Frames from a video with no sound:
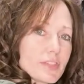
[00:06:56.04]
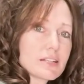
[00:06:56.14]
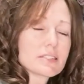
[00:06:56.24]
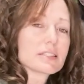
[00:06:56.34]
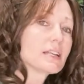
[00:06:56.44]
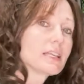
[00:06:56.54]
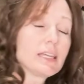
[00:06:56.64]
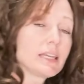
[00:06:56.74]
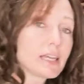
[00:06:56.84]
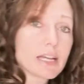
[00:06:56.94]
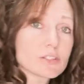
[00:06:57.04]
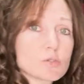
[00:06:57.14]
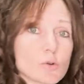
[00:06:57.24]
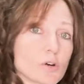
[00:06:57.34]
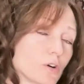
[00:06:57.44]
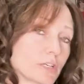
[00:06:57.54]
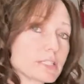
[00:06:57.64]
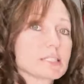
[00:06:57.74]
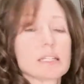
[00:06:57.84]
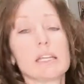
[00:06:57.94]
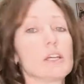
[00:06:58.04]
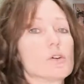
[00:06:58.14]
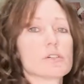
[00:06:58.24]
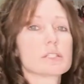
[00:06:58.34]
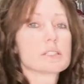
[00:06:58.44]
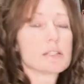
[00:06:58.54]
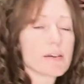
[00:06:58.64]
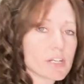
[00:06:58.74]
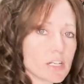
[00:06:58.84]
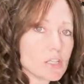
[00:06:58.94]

things that he can't store or doesn't need or is never gonna